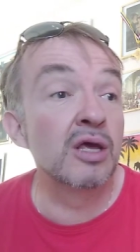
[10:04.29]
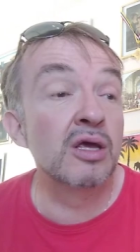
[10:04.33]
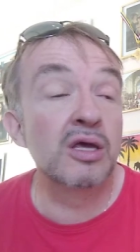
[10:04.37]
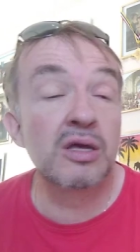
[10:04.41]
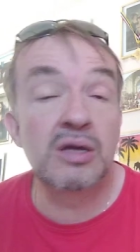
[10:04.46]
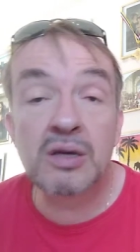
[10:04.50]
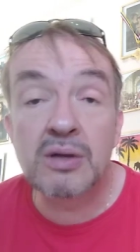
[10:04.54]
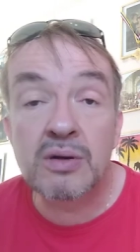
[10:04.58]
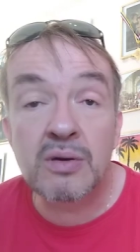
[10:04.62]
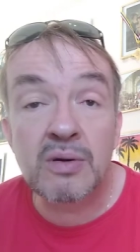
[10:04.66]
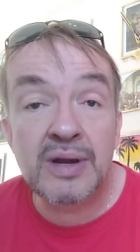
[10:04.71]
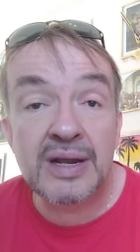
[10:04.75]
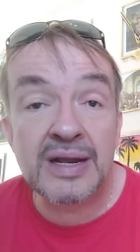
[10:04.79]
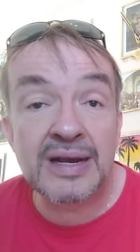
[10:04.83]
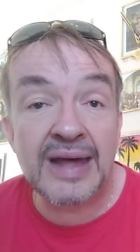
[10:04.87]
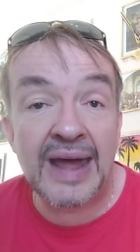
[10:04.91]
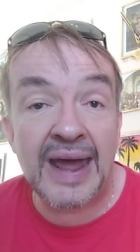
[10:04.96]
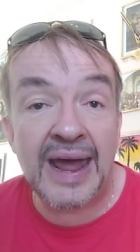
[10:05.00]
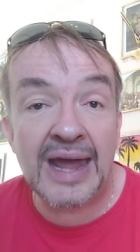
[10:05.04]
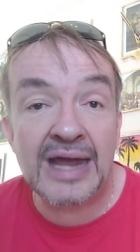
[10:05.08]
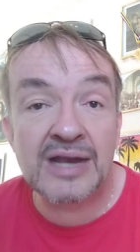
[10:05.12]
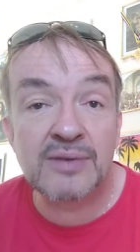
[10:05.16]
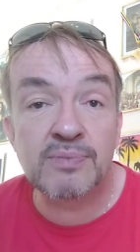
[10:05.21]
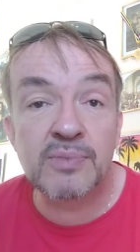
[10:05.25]
You don't need to
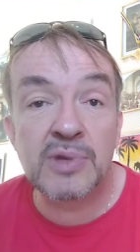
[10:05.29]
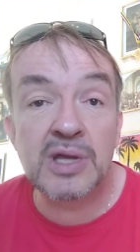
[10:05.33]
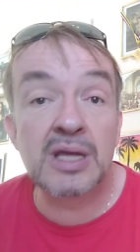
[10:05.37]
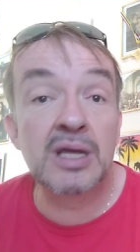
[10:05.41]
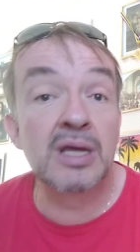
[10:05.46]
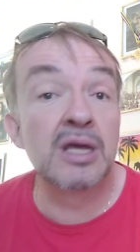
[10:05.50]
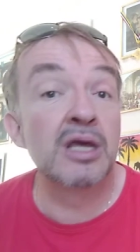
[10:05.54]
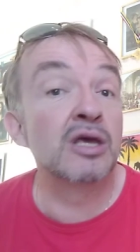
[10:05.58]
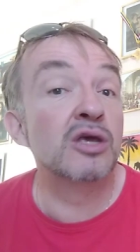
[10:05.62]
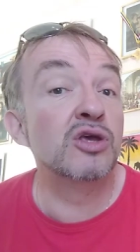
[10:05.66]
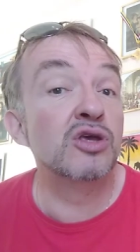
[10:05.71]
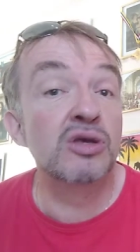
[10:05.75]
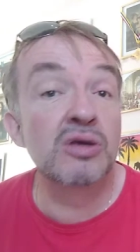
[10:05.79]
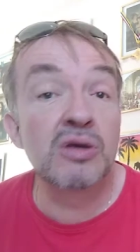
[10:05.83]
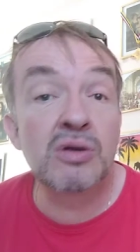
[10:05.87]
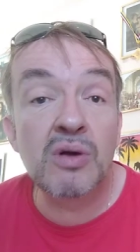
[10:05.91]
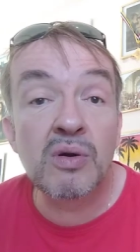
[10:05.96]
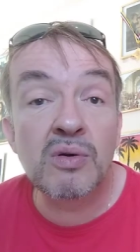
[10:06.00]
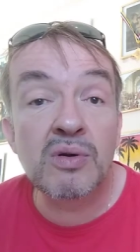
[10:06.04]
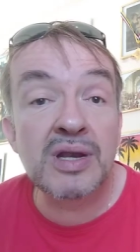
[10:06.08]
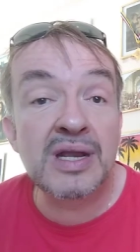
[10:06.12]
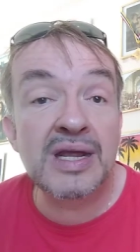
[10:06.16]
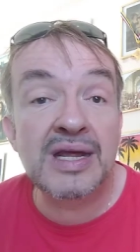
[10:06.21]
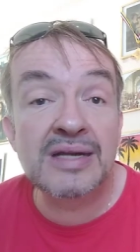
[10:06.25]
hate me. You
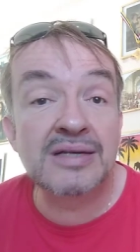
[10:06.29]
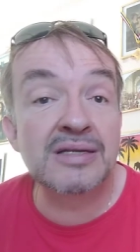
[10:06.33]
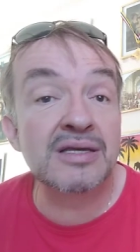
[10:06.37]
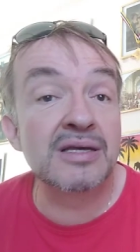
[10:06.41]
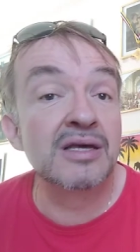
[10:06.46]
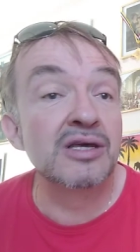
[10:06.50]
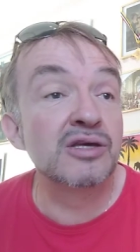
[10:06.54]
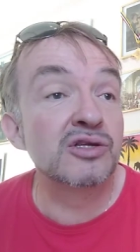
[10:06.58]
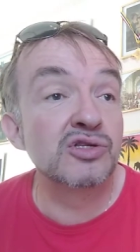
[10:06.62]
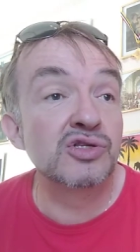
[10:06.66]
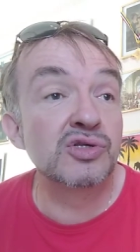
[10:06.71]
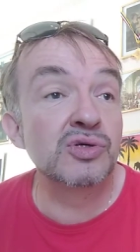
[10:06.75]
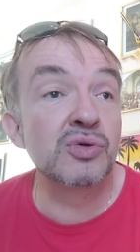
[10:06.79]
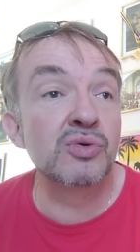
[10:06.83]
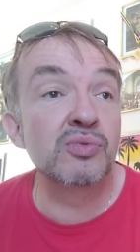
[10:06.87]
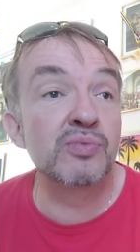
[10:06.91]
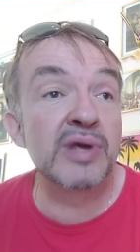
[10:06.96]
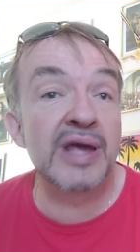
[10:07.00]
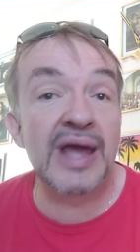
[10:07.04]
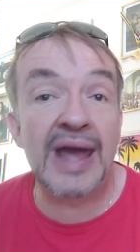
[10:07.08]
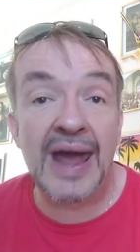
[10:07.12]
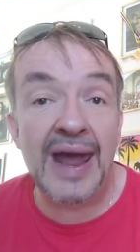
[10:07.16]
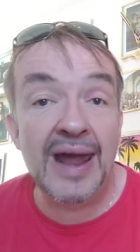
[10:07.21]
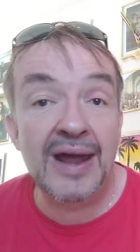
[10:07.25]
don't need to
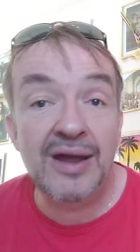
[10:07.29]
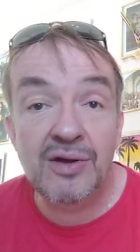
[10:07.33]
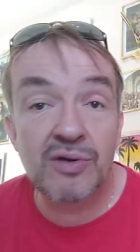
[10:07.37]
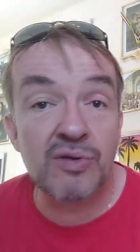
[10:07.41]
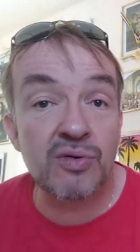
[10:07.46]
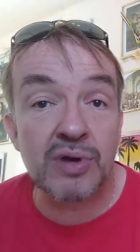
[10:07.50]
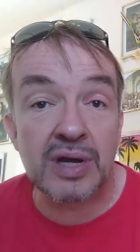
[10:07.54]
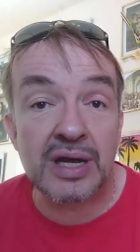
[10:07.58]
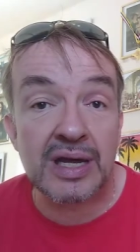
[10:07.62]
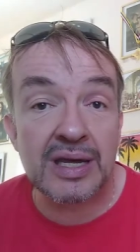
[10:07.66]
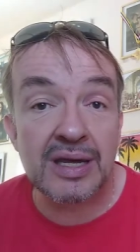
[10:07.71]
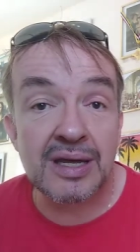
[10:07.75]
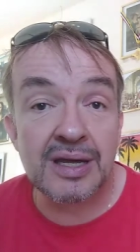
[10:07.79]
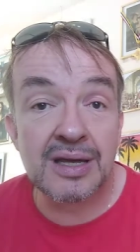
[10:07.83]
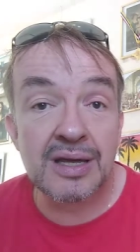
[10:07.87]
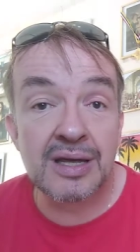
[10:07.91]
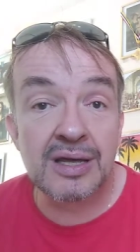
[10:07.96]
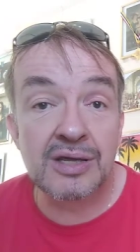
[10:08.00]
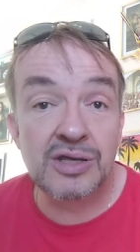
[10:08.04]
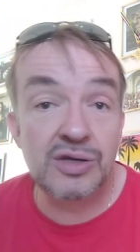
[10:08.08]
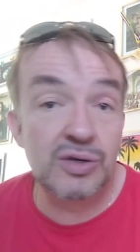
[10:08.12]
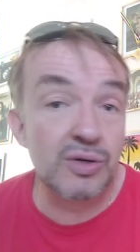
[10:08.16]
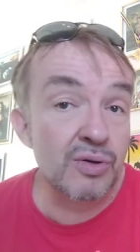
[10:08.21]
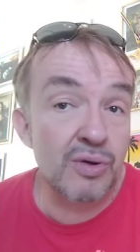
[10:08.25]
be angry.
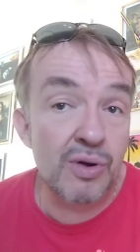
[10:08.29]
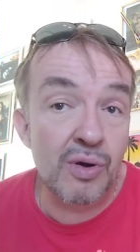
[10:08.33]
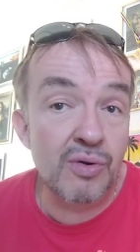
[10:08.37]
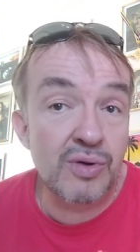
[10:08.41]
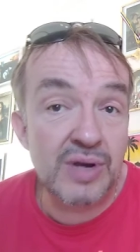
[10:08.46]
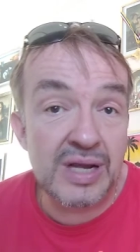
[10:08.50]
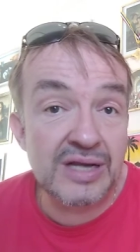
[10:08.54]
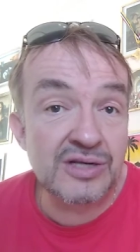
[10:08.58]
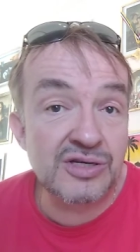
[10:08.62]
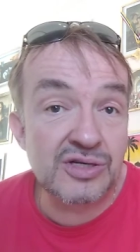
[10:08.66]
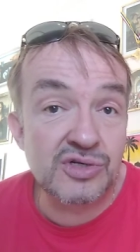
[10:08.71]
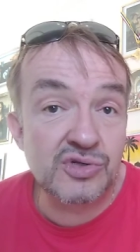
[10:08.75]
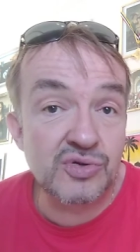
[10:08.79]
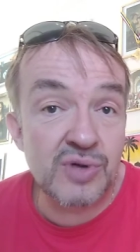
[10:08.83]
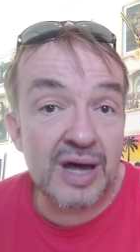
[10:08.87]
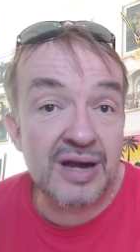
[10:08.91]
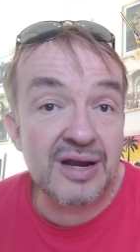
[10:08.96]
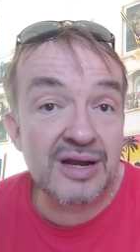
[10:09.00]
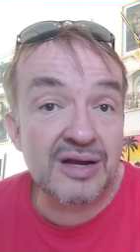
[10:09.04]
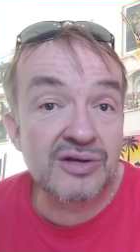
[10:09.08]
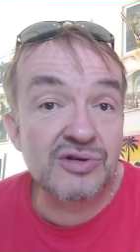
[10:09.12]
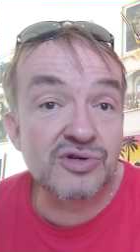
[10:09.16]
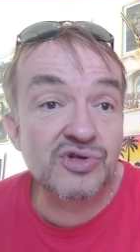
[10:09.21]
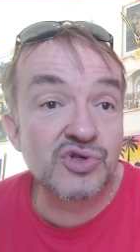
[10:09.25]
You don't need to try
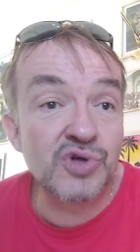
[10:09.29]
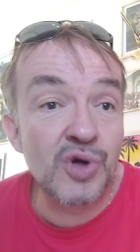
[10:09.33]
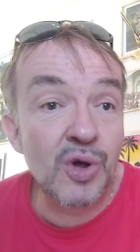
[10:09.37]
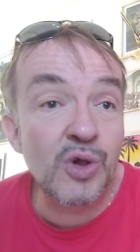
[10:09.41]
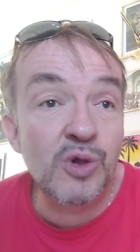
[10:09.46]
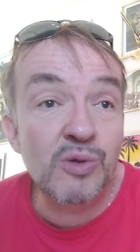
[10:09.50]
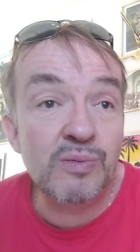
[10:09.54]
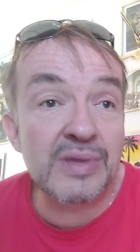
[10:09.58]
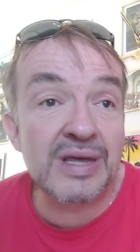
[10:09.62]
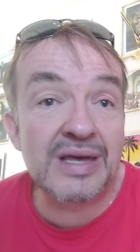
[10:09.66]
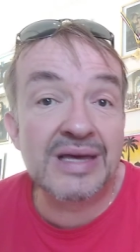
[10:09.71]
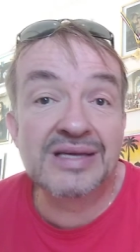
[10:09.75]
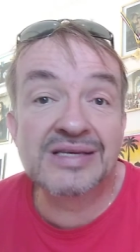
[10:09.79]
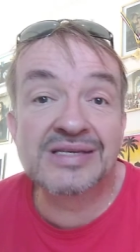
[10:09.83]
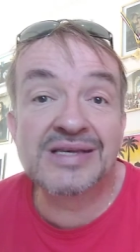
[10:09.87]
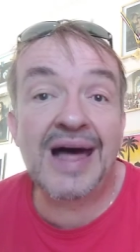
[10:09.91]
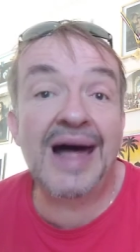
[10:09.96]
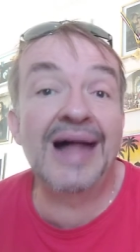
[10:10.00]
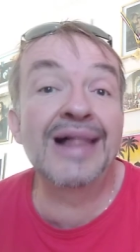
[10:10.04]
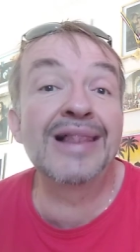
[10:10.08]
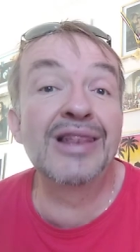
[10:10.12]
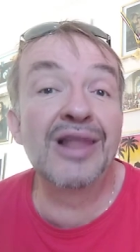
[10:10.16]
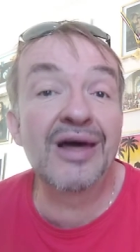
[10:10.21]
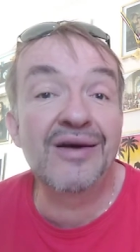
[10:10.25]
to control me, because
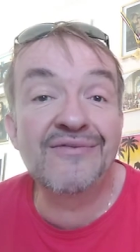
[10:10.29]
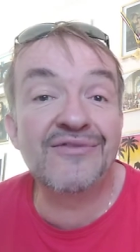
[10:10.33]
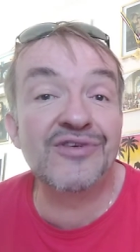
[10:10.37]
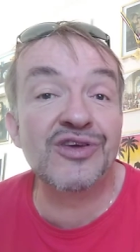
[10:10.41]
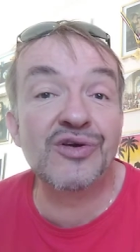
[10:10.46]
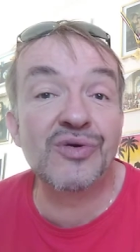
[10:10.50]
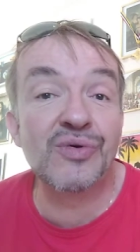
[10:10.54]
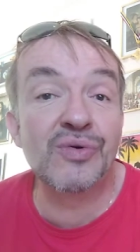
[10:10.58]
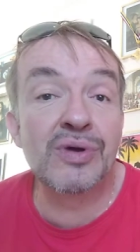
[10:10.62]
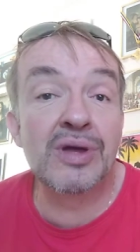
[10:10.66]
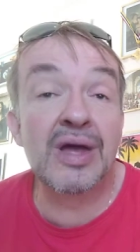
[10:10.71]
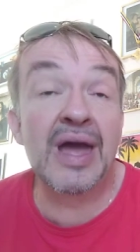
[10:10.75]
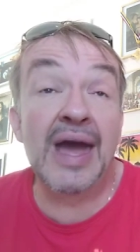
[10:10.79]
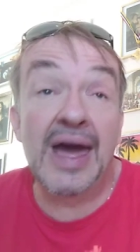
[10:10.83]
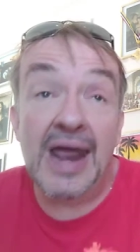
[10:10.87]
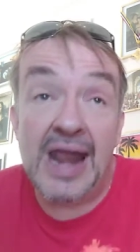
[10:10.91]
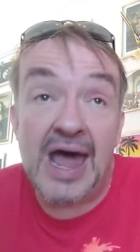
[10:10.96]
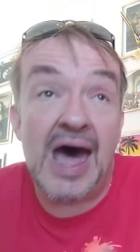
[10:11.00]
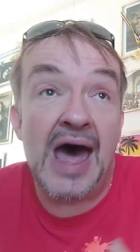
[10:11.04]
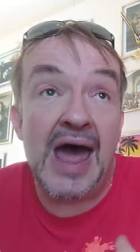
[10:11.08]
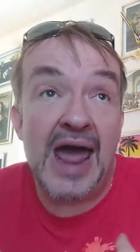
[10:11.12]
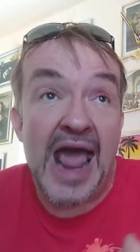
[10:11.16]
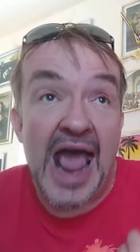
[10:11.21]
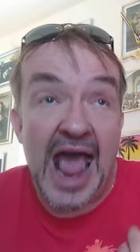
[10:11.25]
I love you and
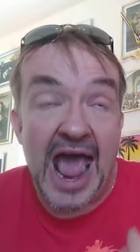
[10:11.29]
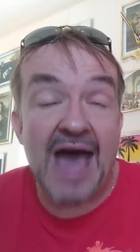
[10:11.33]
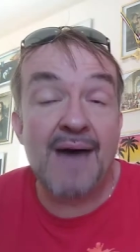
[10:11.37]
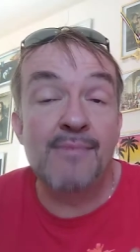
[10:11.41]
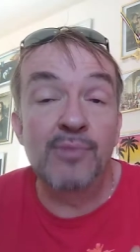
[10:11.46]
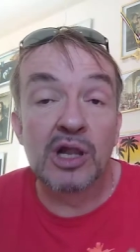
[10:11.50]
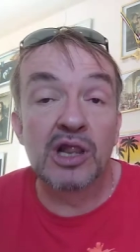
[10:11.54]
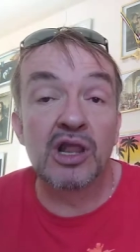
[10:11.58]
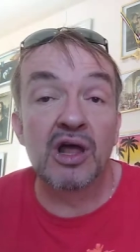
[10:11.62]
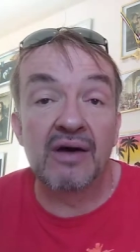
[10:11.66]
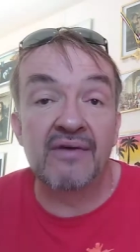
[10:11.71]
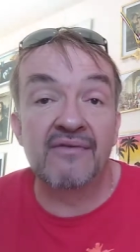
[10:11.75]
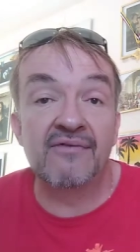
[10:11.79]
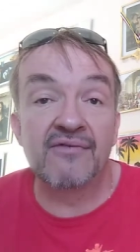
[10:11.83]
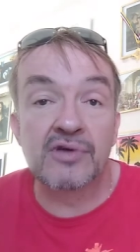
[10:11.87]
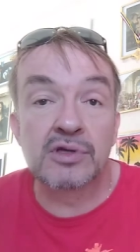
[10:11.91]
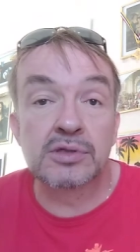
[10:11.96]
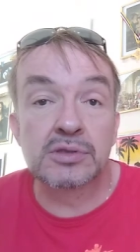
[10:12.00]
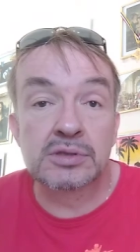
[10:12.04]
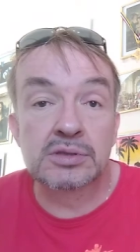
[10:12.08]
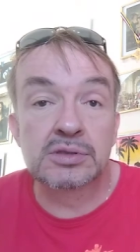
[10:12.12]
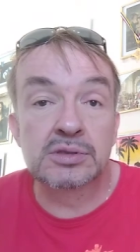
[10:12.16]
I am love.